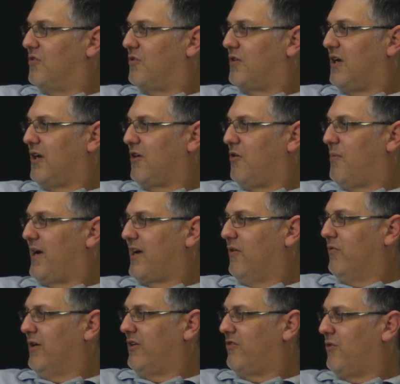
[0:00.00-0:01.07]
Can I go back and
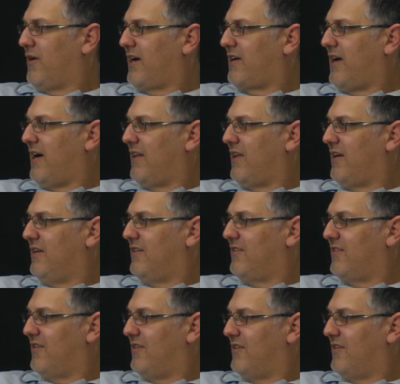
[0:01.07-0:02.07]
retroact highlights?